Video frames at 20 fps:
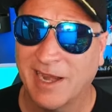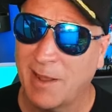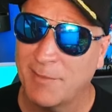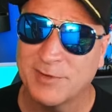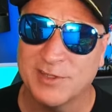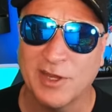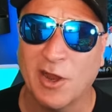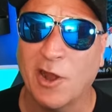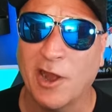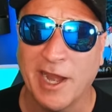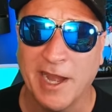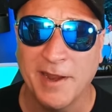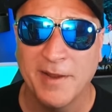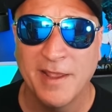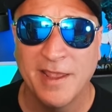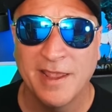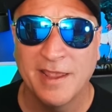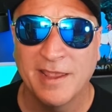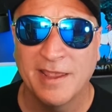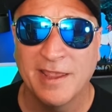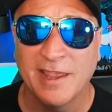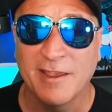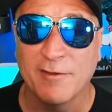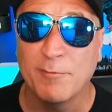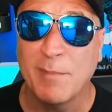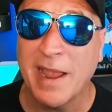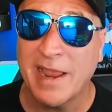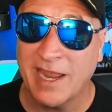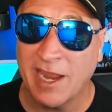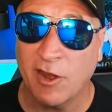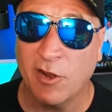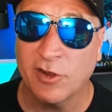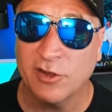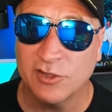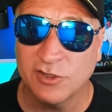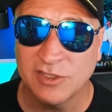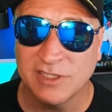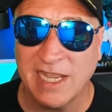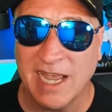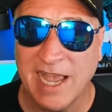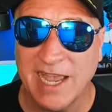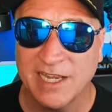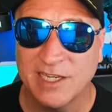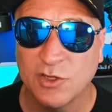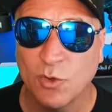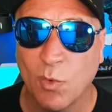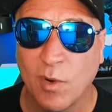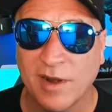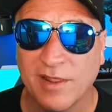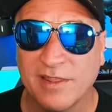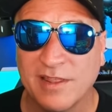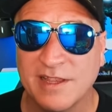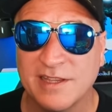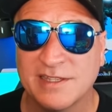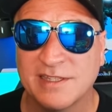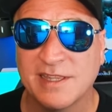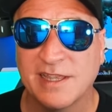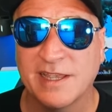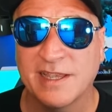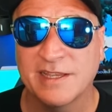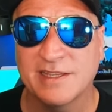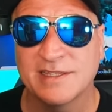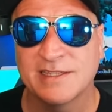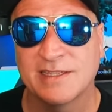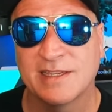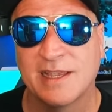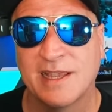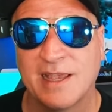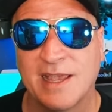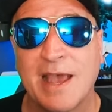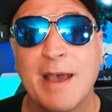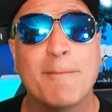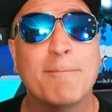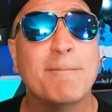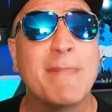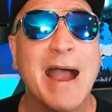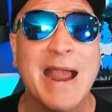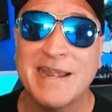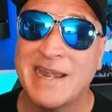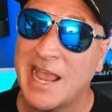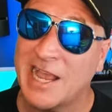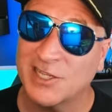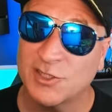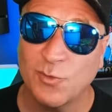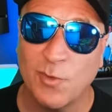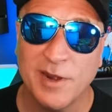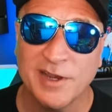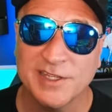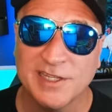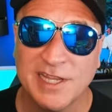I'm sorry, if my character died to one of these things, my next one is